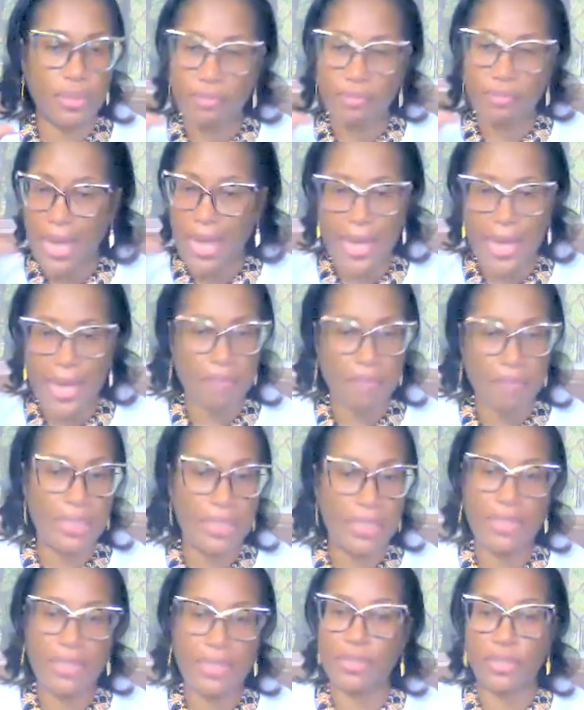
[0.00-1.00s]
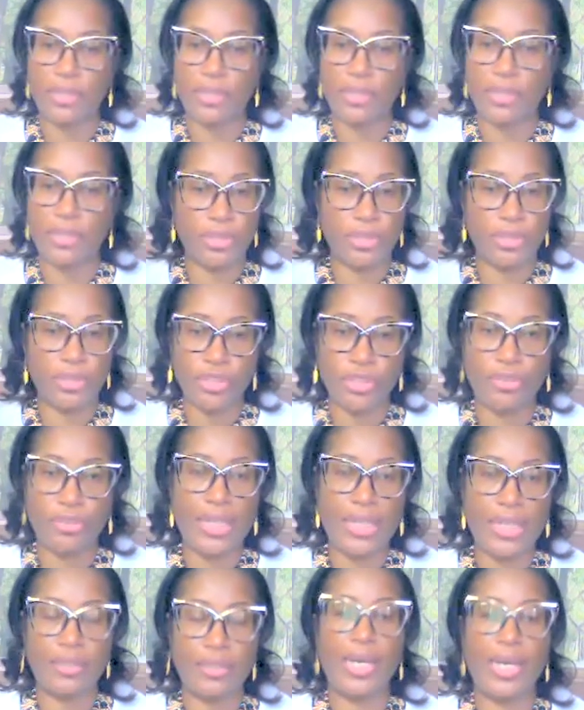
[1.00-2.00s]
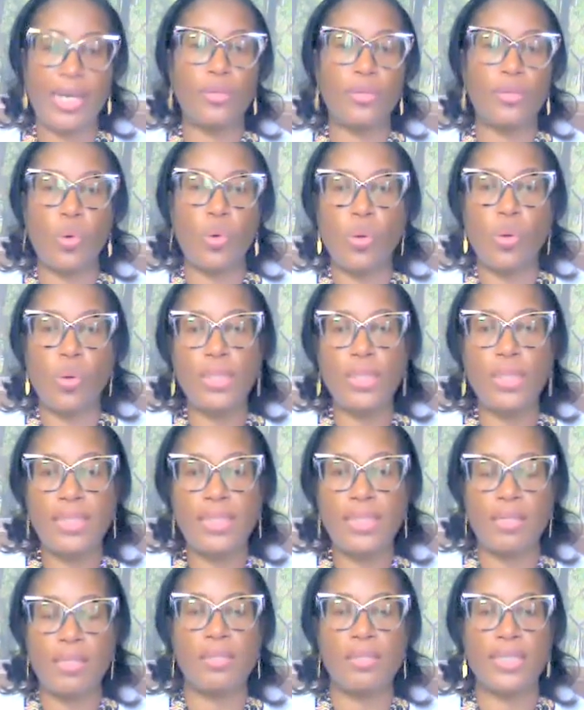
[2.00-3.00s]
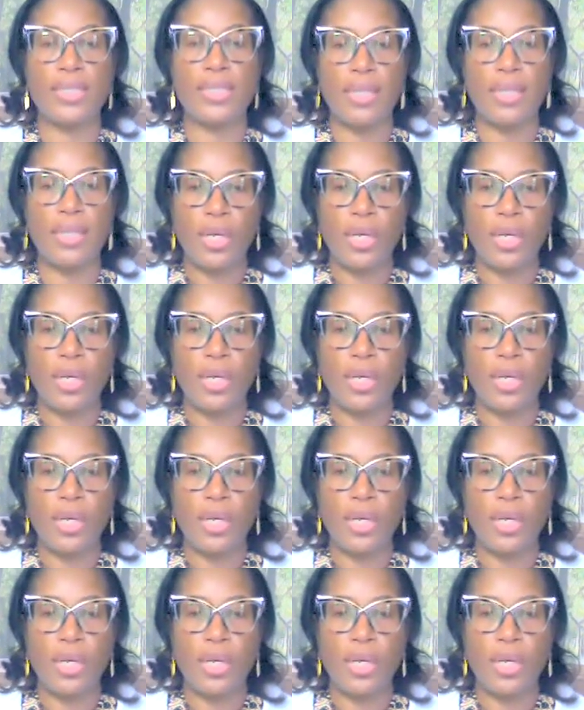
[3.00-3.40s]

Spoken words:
the higher being, to the Creator, and all He does